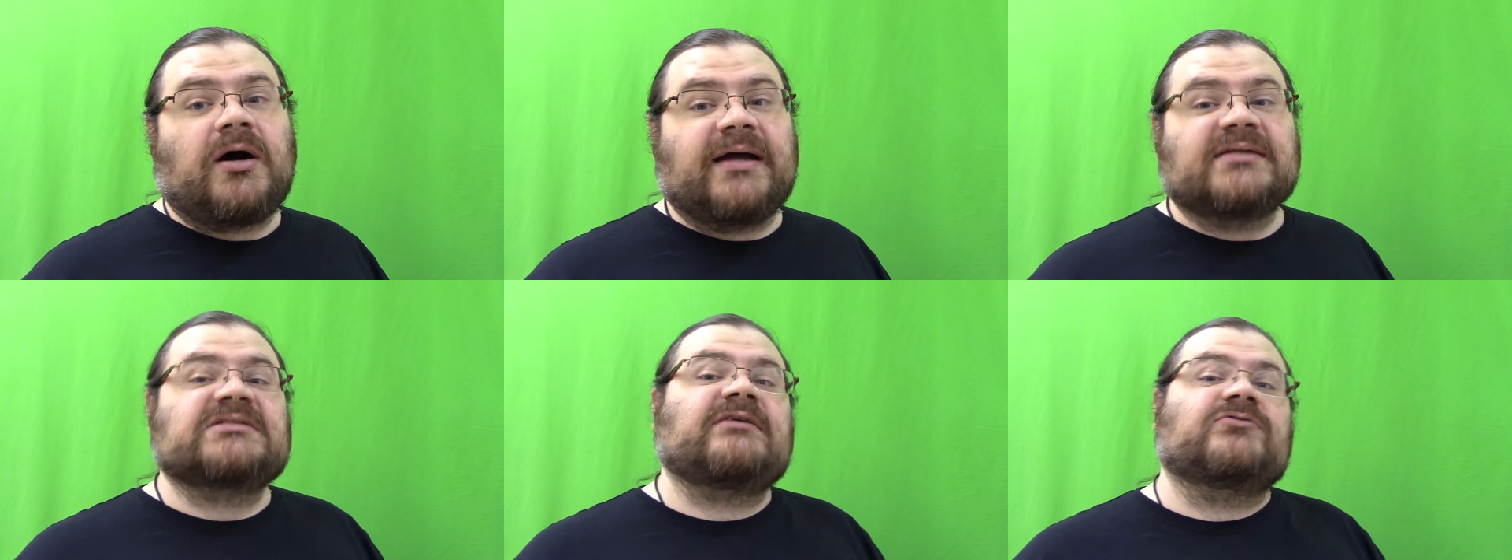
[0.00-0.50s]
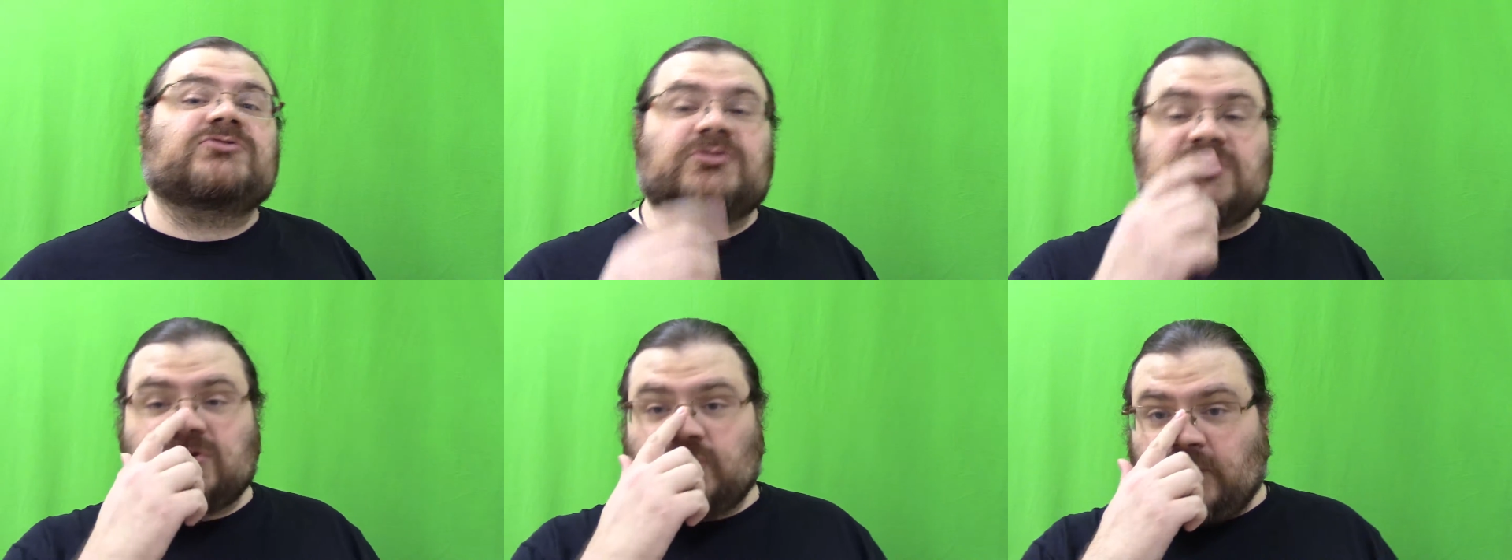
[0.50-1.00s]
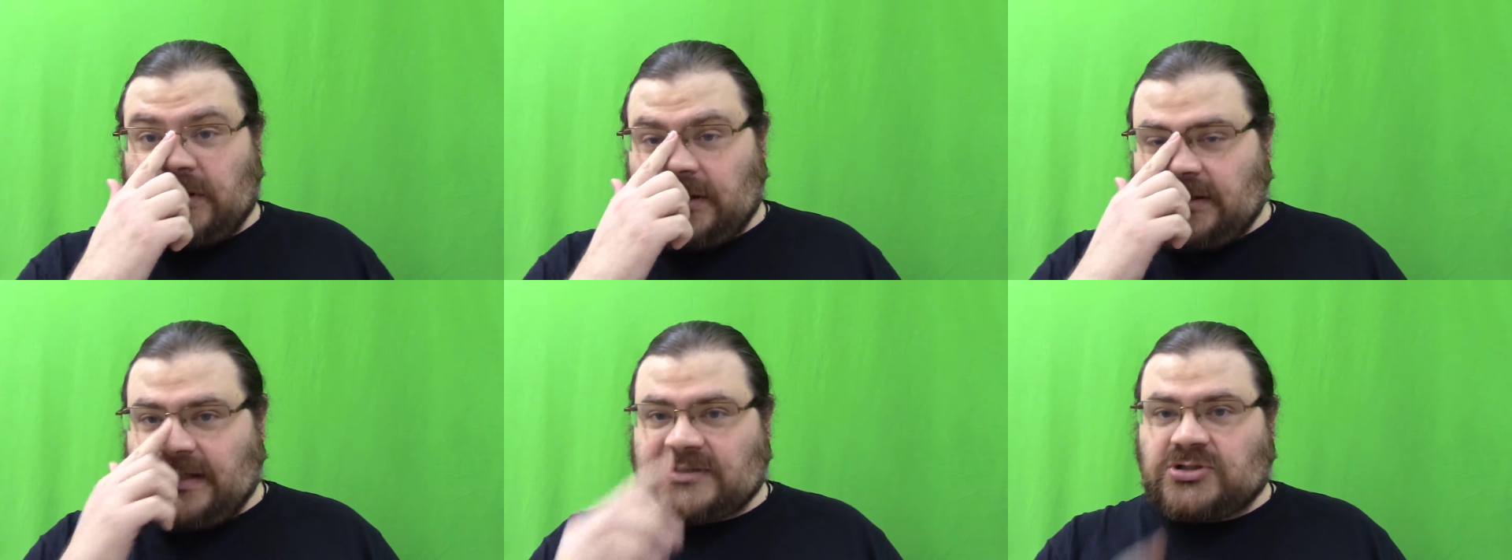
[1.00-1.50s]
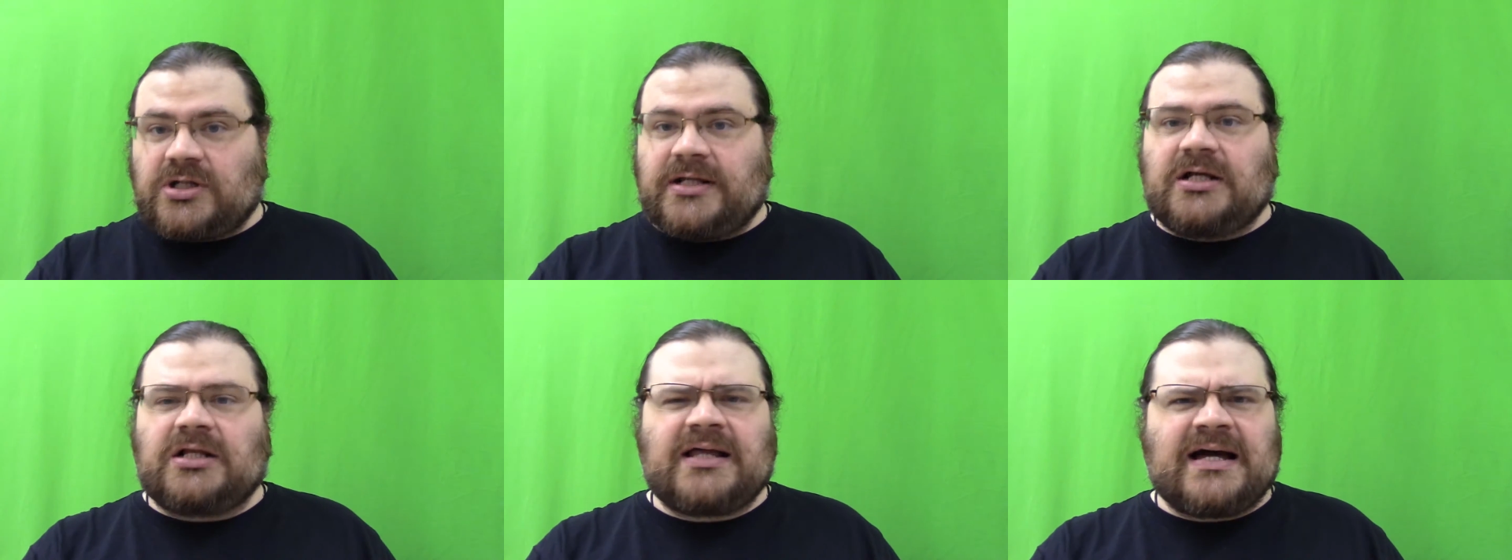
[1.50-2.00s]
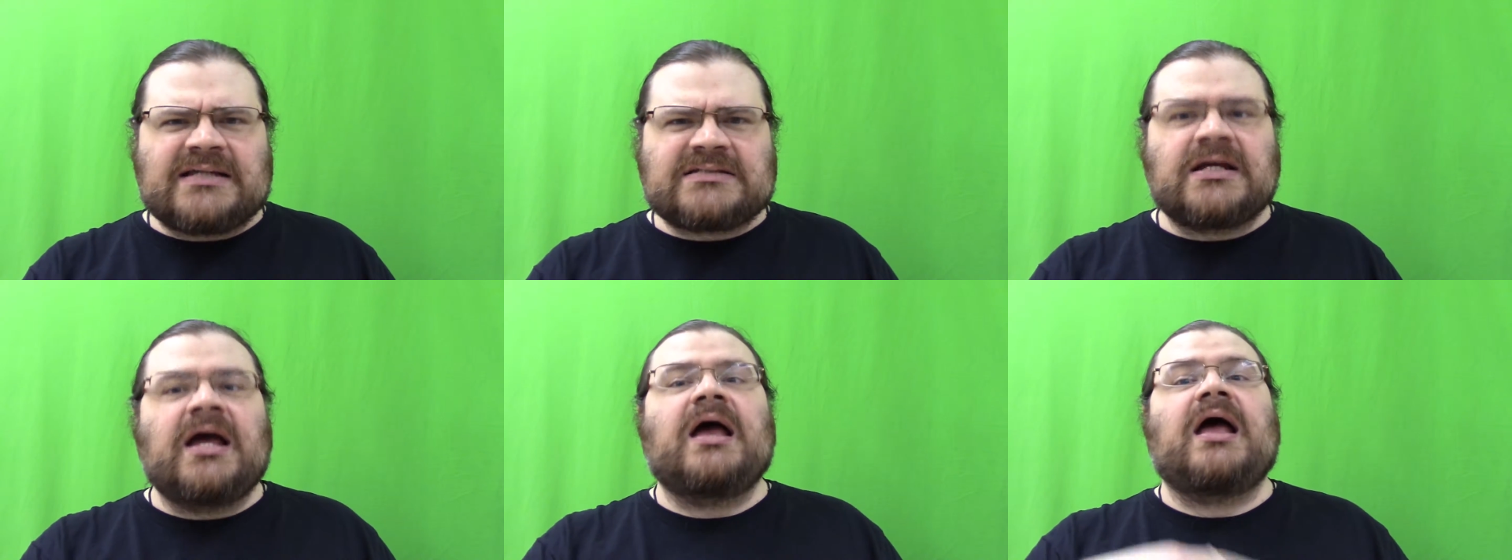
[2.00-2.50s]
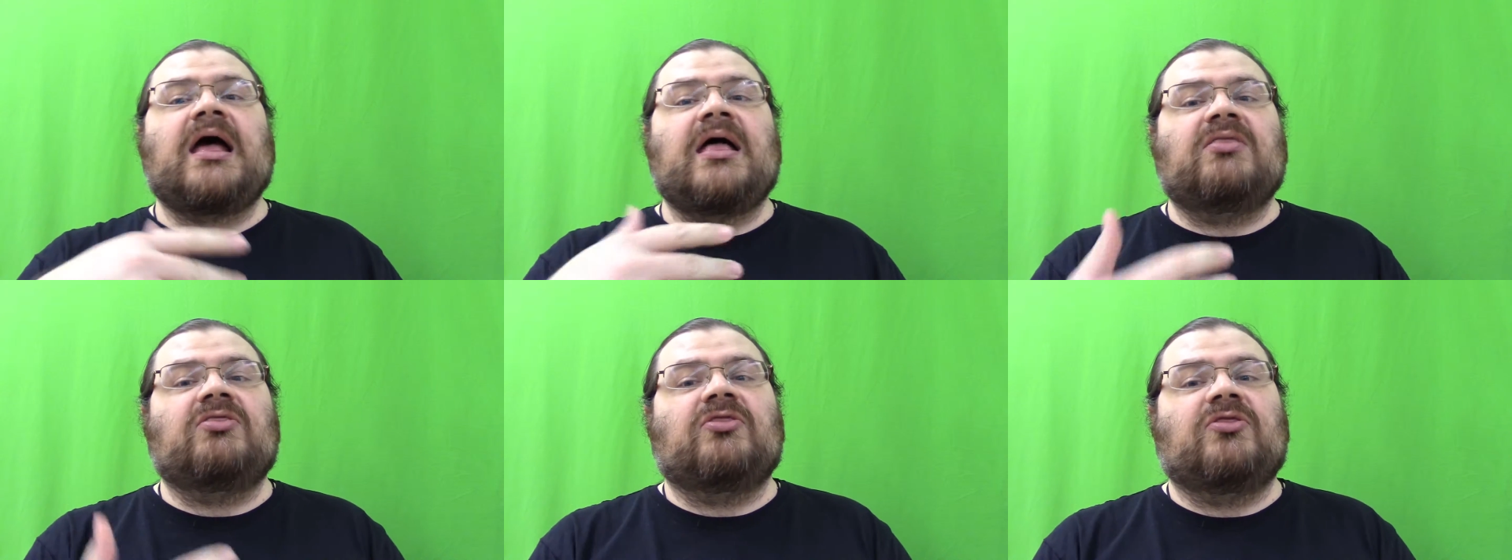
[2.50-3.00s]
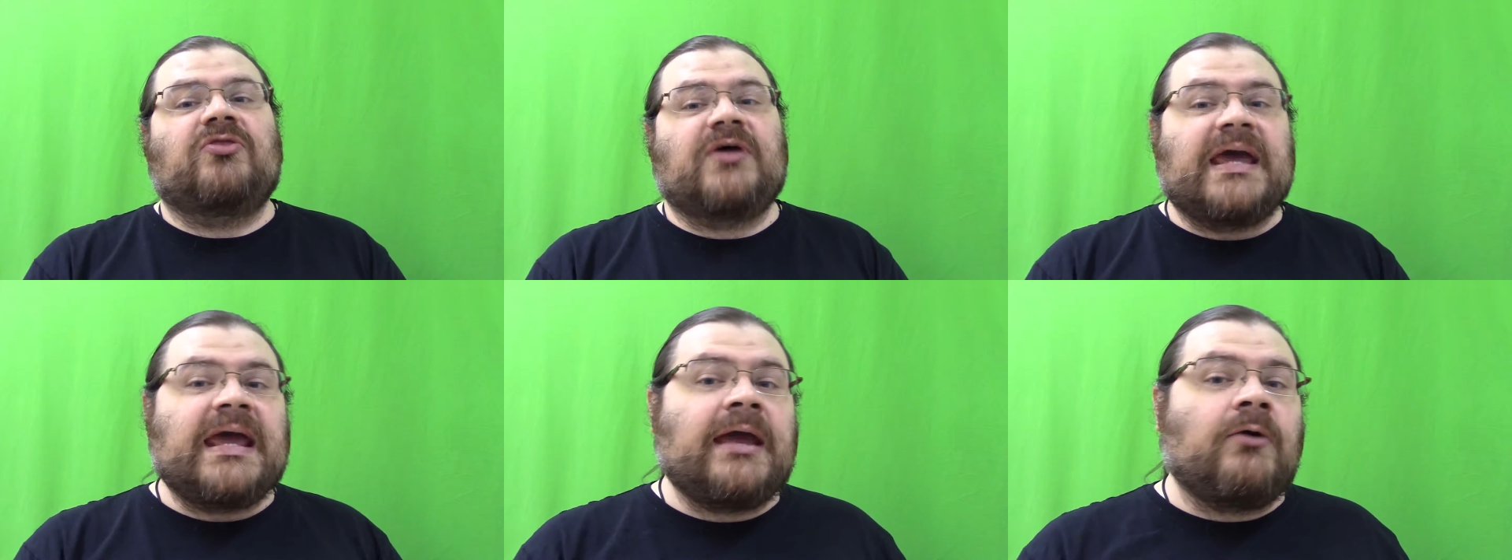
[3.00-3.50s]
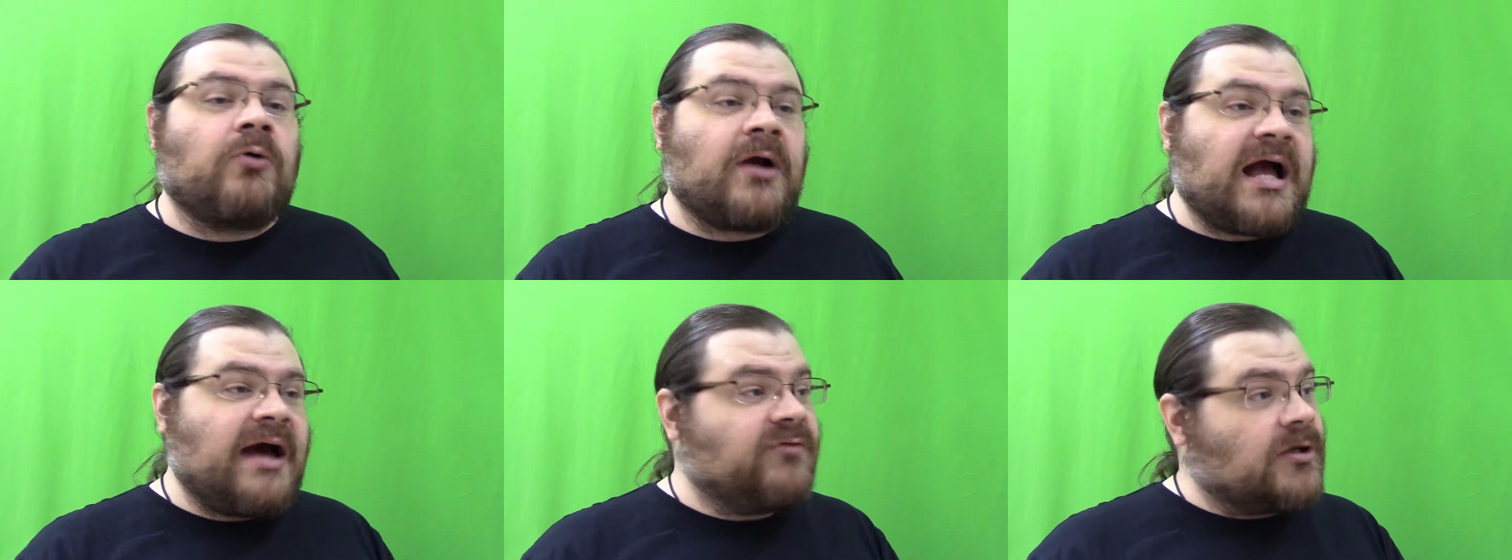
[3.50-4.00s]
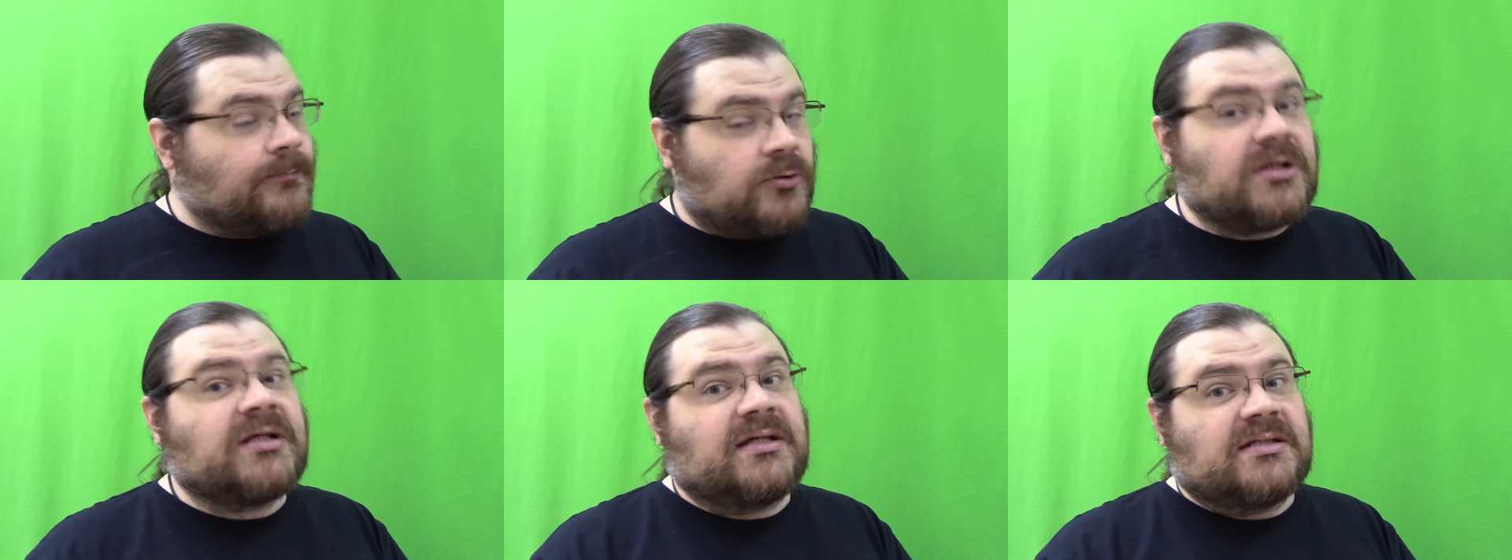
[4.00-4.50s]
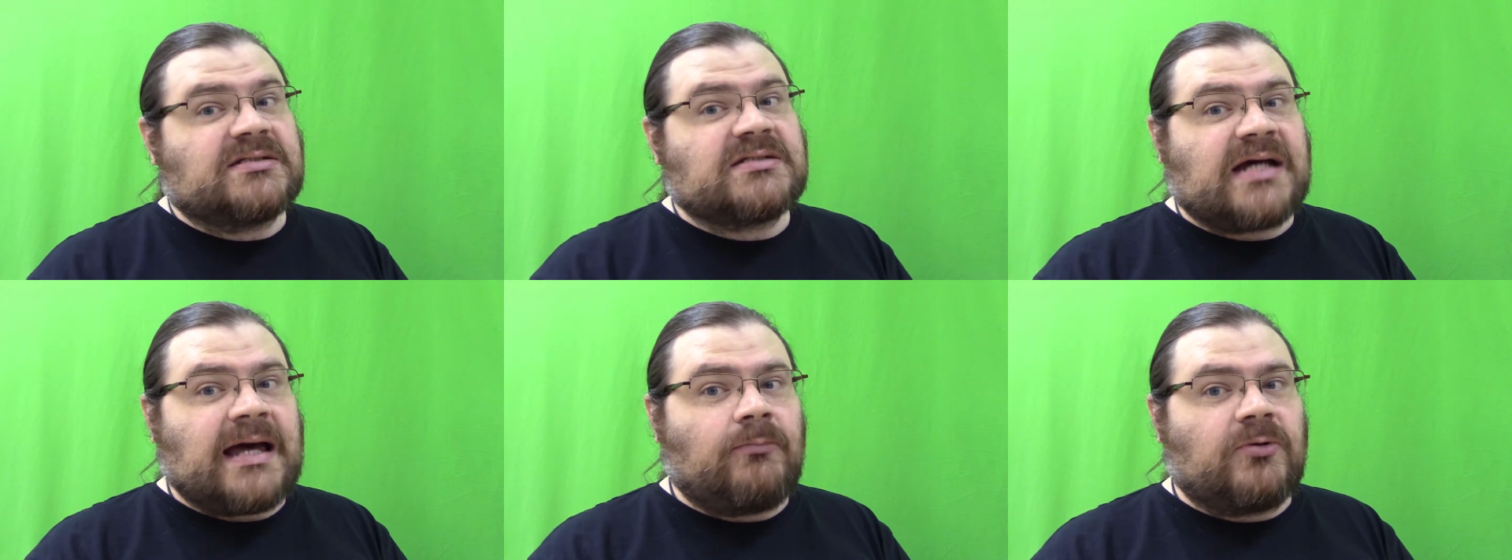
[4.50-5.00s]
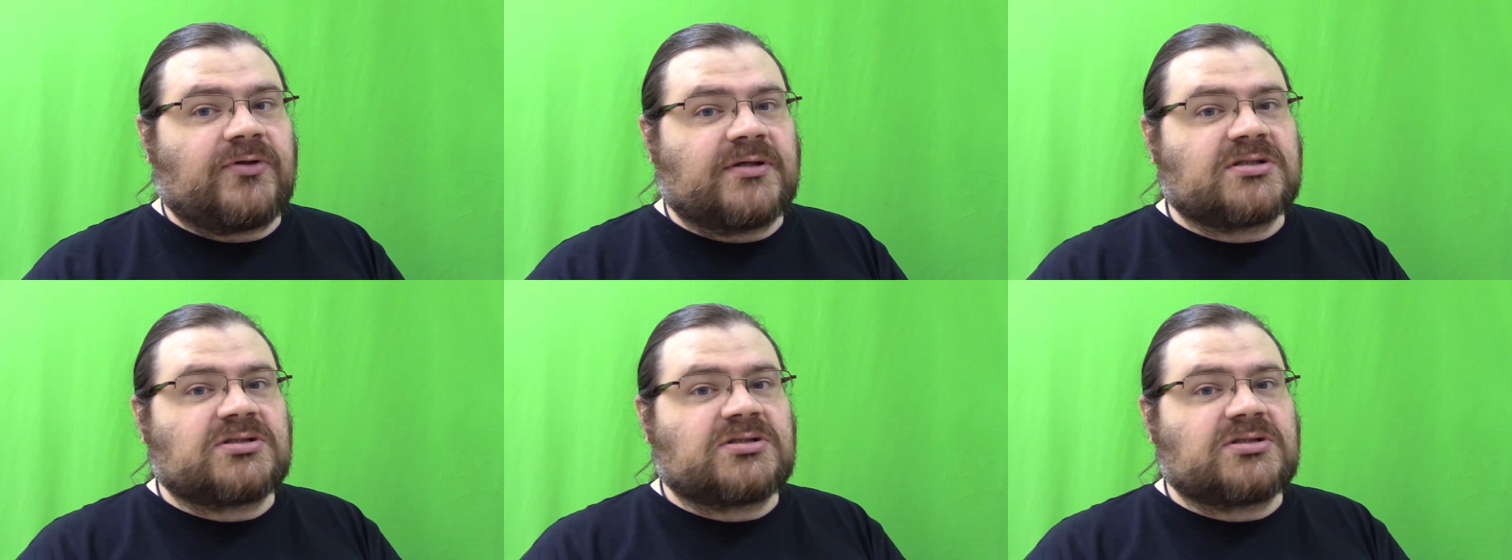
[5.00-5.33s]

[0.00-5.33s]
I had several students doing it yesterday in class, and they were having a pretty easy time with it.